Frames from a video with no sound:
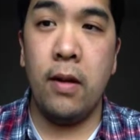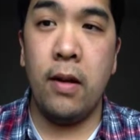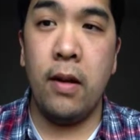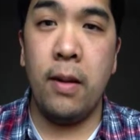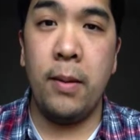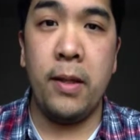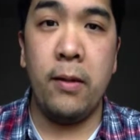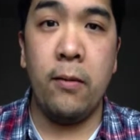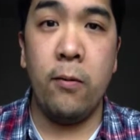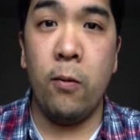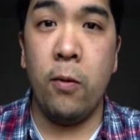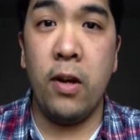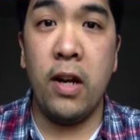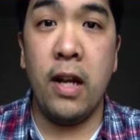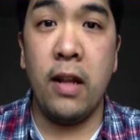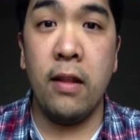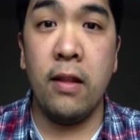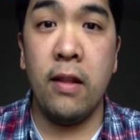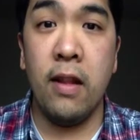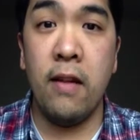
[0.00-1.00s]
I mean, what
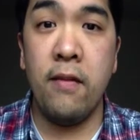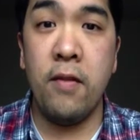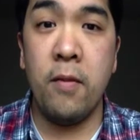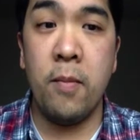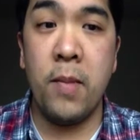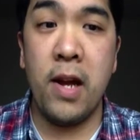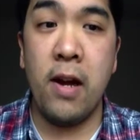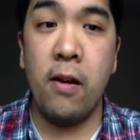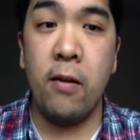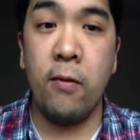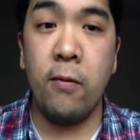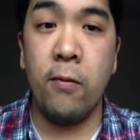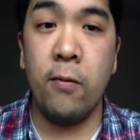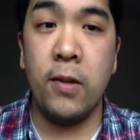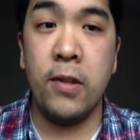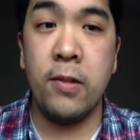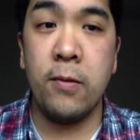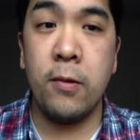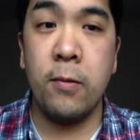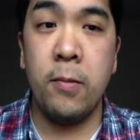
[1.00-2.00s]
I love about
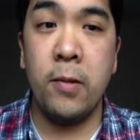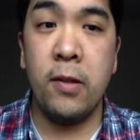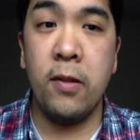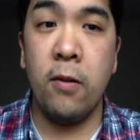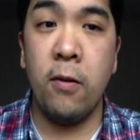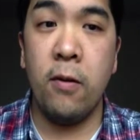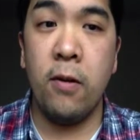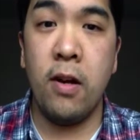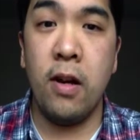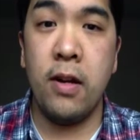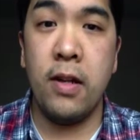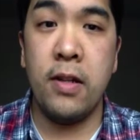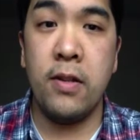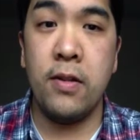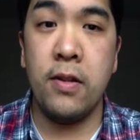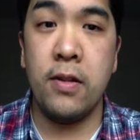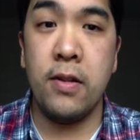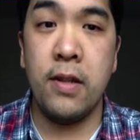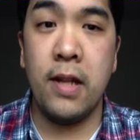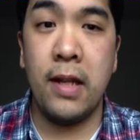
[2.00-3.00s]
what's been going on is
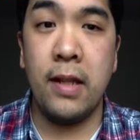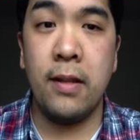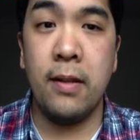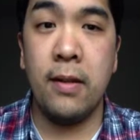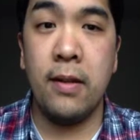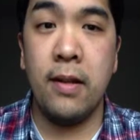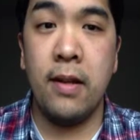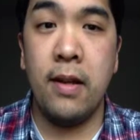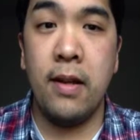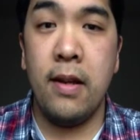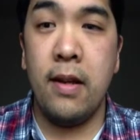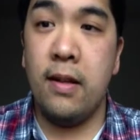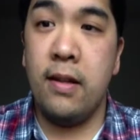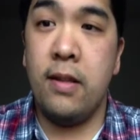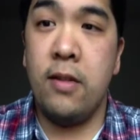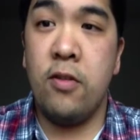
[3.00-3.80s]
just like the